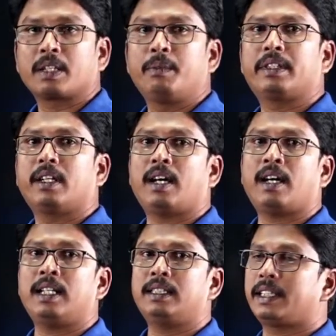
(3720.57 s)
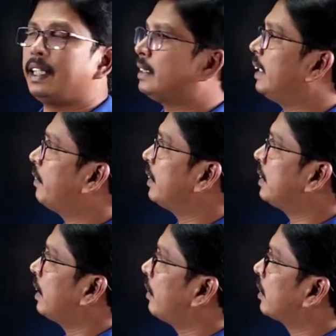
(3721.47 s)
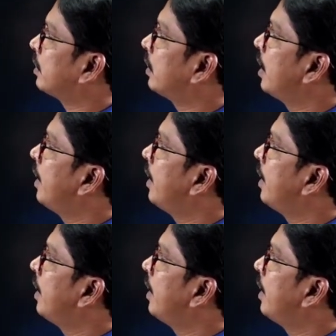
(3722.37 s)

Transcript: With all three sequence networks.